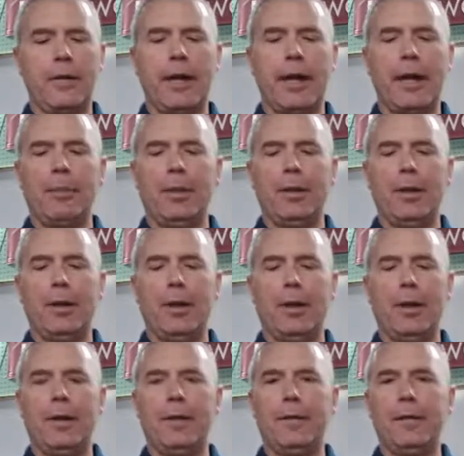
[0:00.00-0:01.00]
good
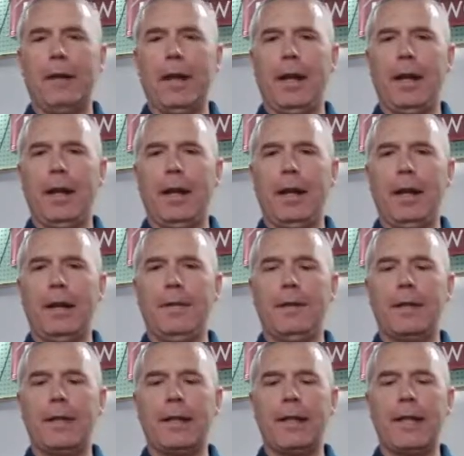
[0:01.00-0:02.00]
example of
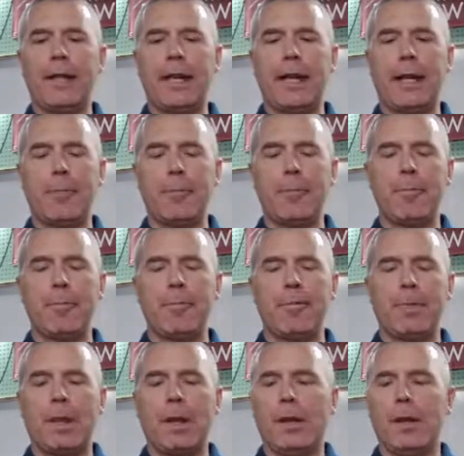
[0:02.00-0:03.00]
a T
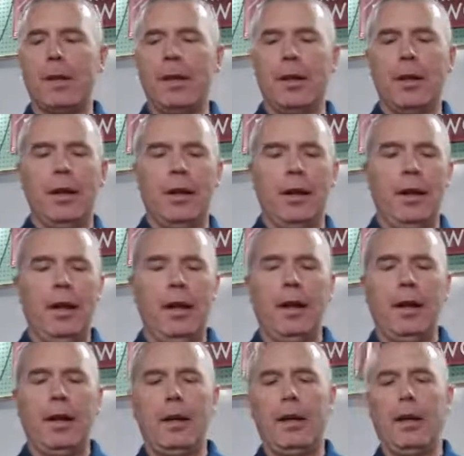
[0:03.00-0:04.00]

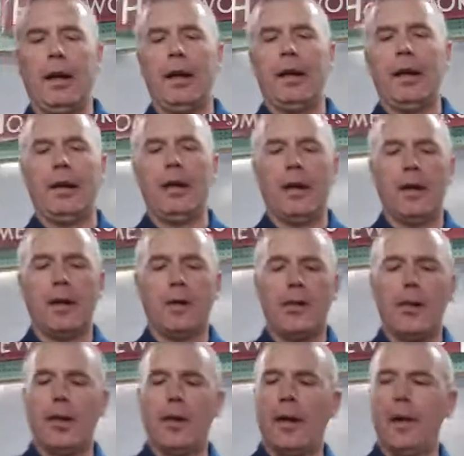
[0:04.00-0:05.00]
in
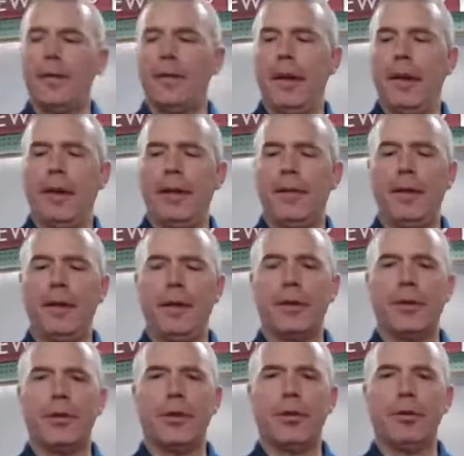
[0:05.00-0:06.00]
a shutoff valve
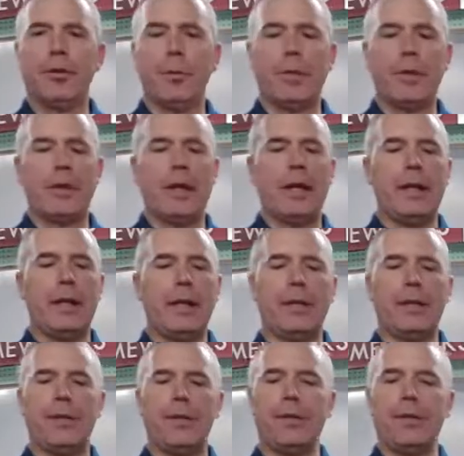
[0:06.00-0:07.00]
here. So we'll
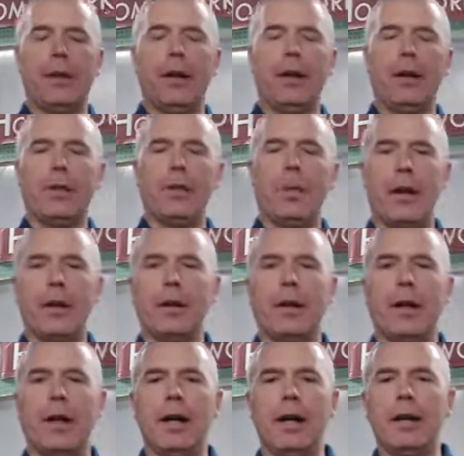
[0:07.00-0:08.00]
pretend that this is a hard
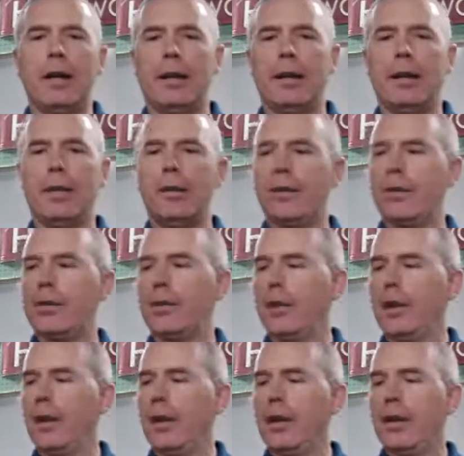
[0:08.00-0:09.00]
water line and this
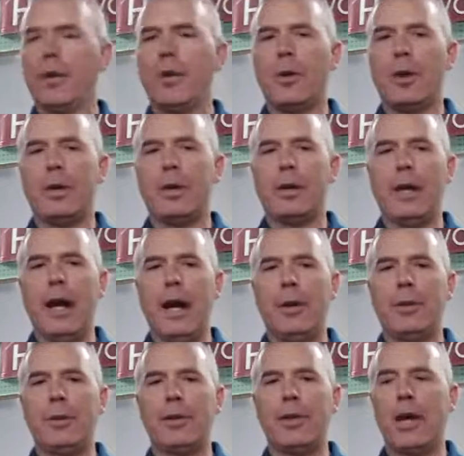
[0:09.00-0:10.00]
is going
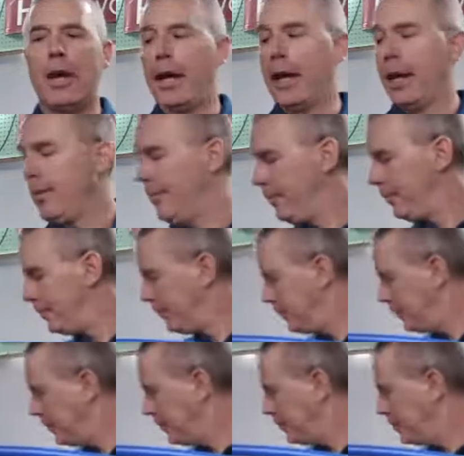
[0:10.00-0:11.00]
to the outside
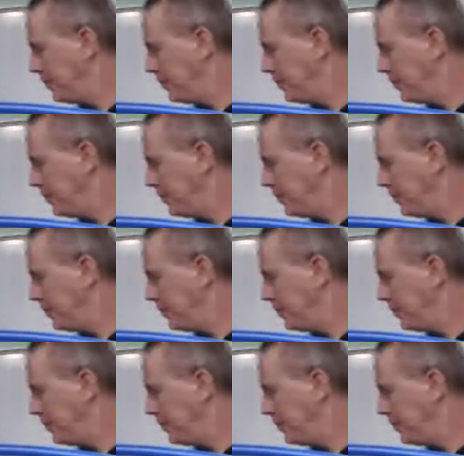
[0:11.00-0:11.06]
